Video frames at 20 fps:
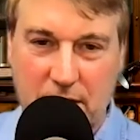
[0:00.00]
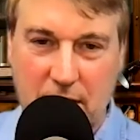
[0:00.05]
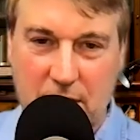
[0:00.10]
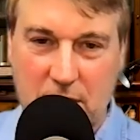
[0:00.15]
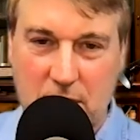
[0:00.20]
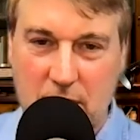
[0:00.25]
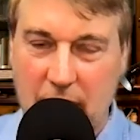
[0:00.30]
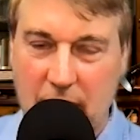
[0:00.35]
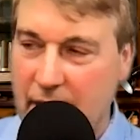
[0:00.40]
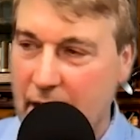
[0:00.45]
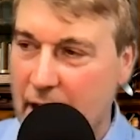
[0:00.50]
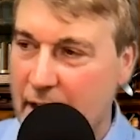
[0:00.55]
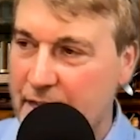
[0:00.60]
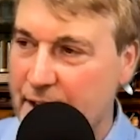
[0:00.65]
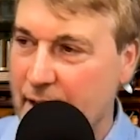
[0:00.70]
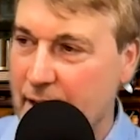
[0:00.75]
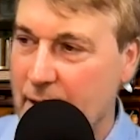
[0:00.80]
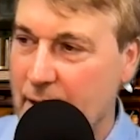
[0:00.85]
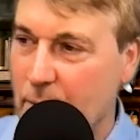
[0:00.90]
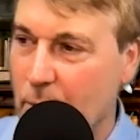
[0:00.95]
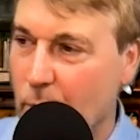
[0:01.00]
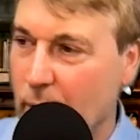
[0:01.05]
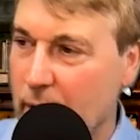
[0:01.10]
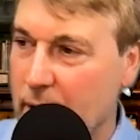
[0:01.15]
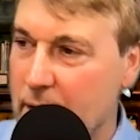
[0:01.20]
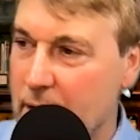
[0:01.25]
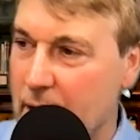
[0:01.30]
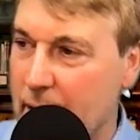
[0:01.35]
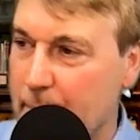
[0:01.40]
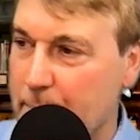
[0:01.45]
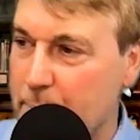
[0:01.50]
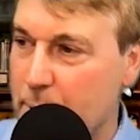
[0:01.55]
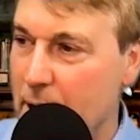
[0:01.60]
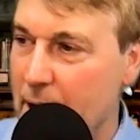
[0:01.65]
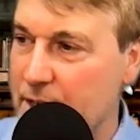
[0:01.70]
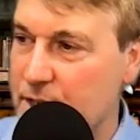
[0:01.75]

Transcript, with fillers: Rusty's, I, I, think, working on a